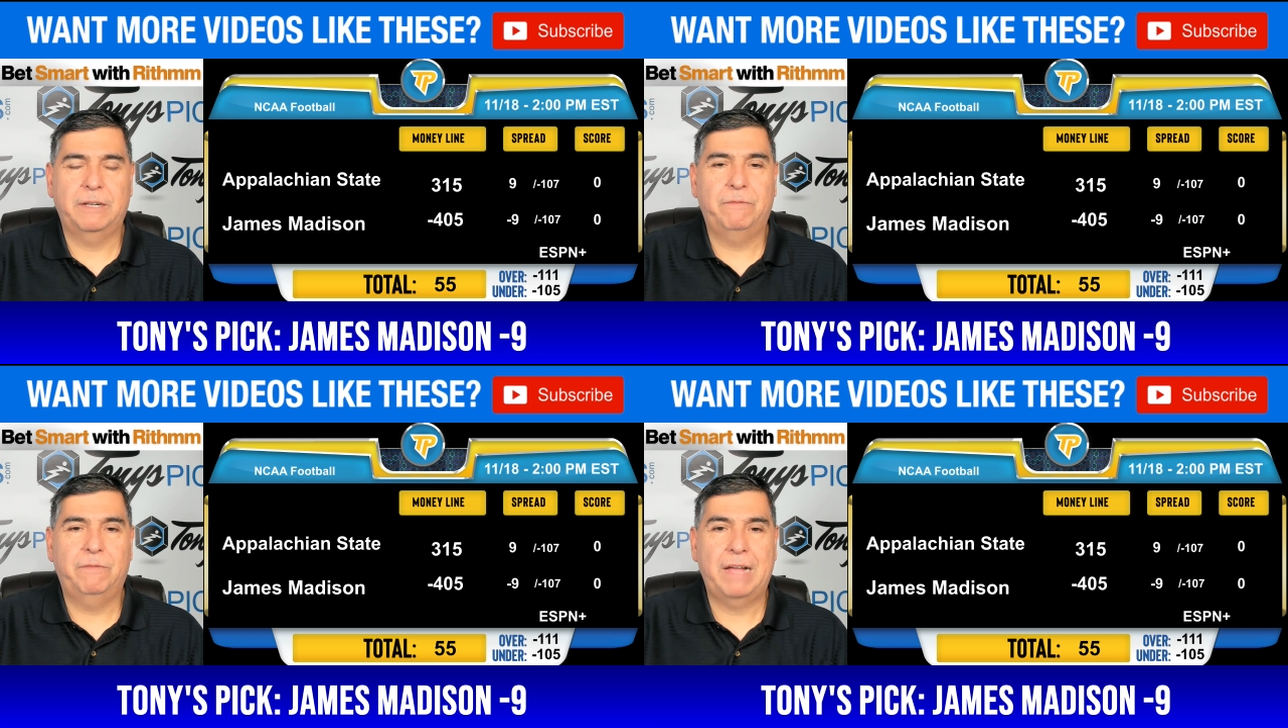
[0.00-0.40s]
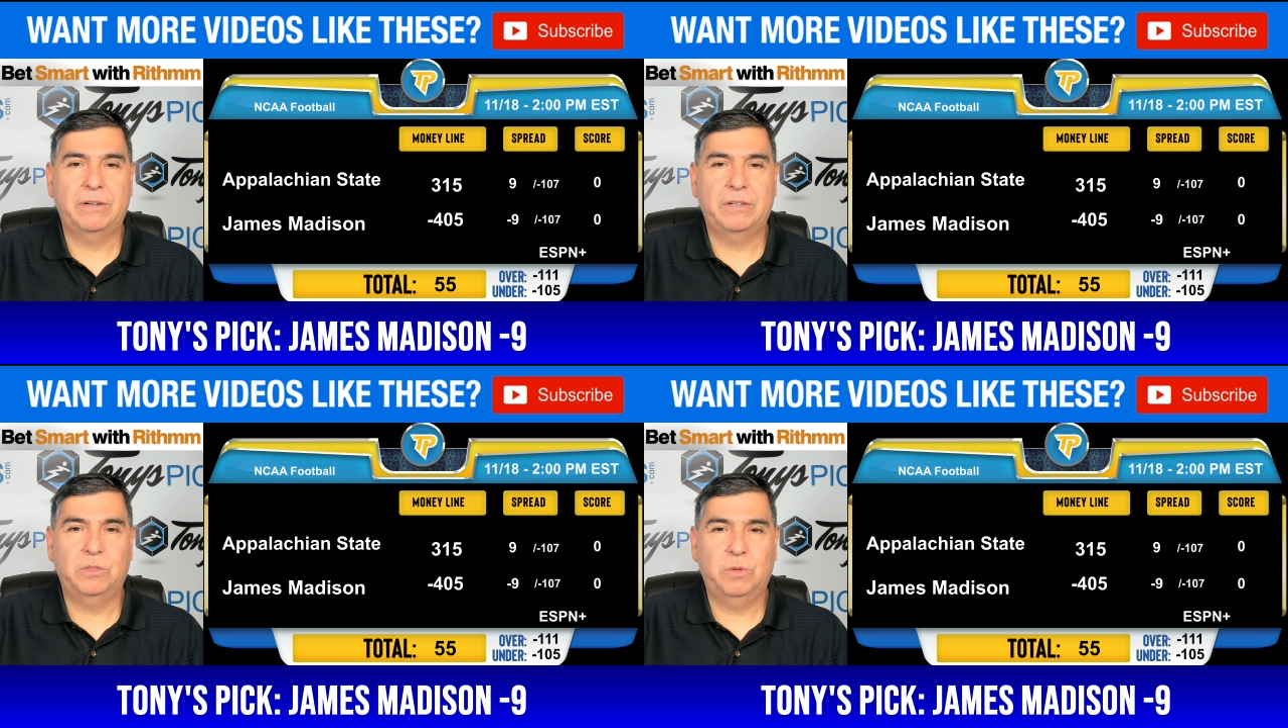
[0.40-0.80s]
and
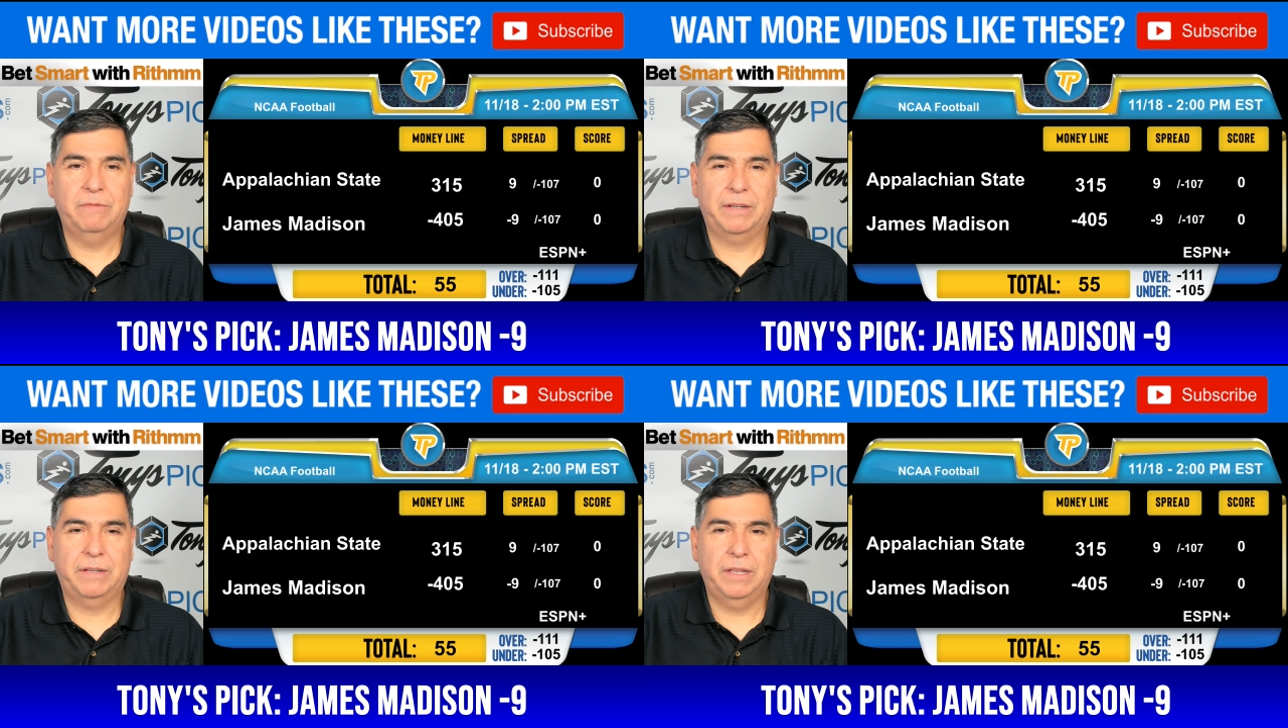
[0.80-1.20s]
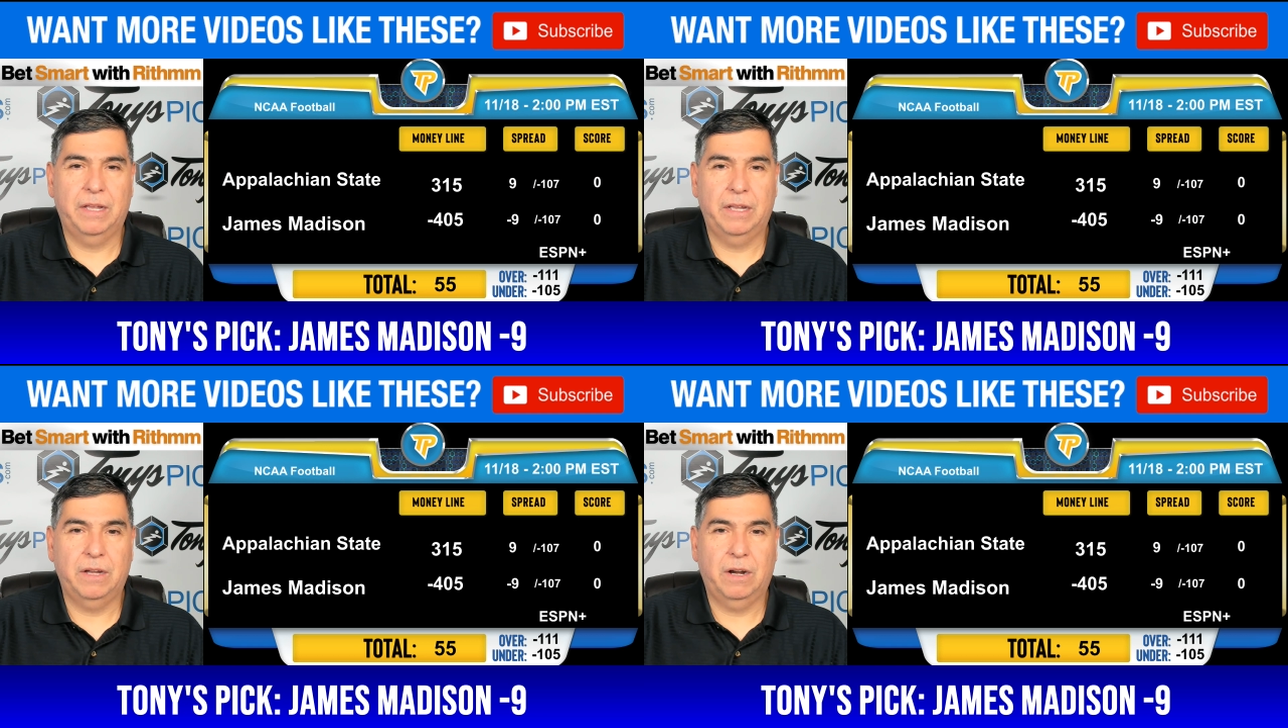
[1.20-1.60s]
512
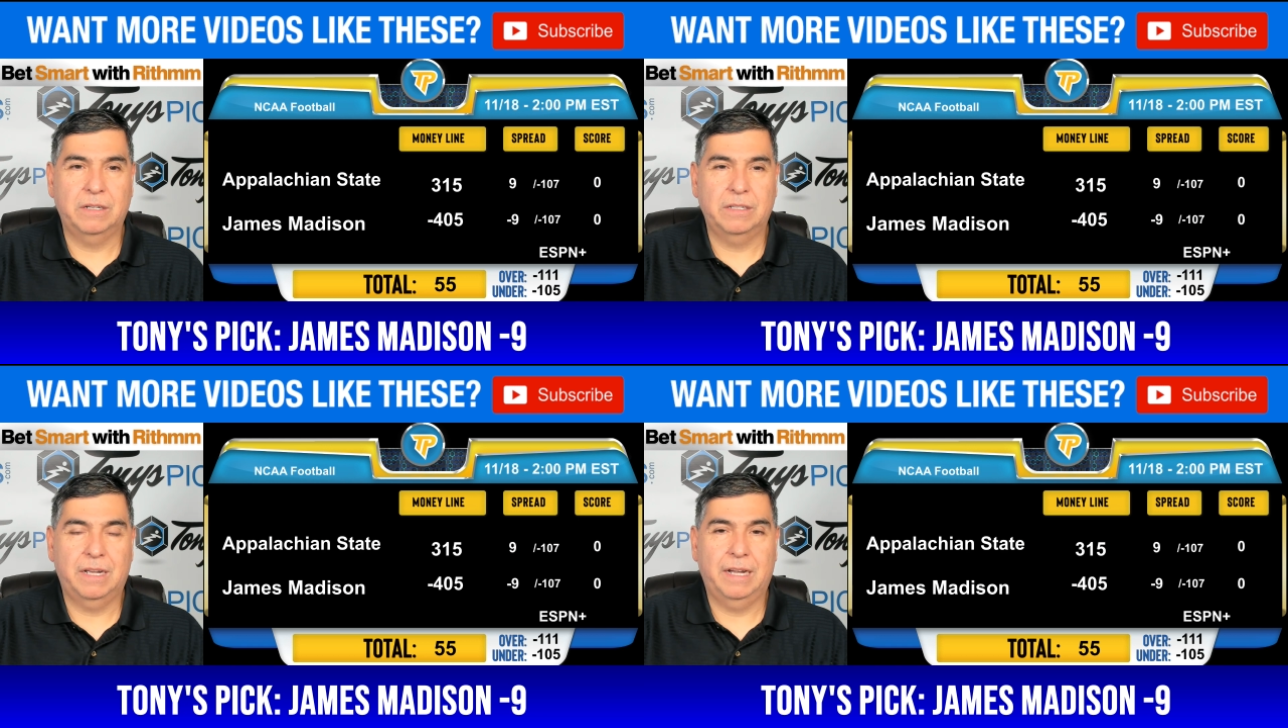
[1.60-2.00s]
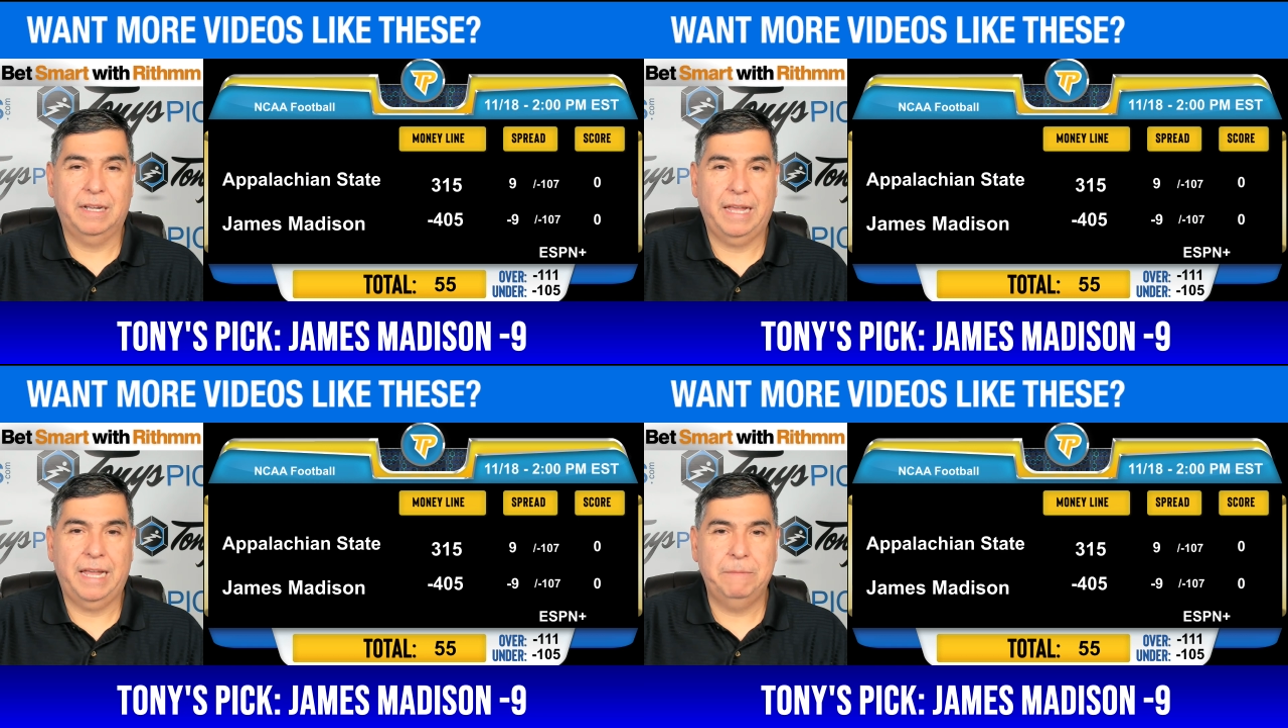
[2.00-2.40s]
yards
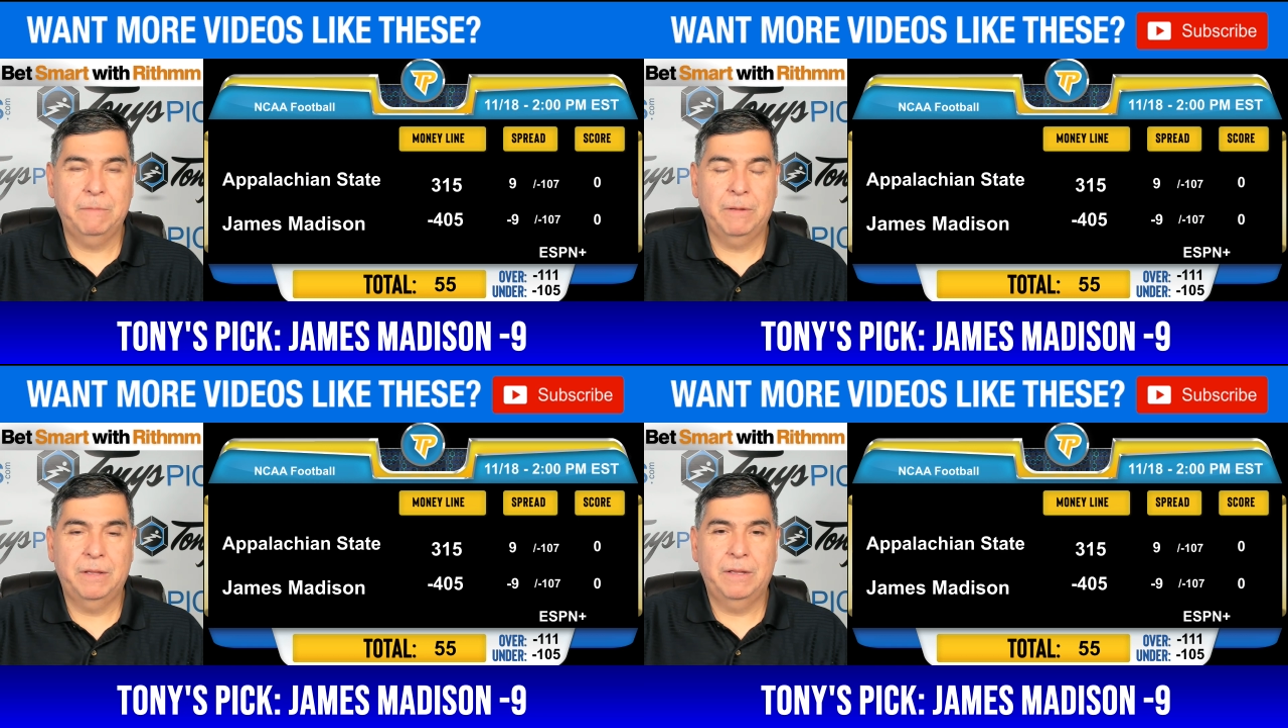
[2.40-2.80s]
a game.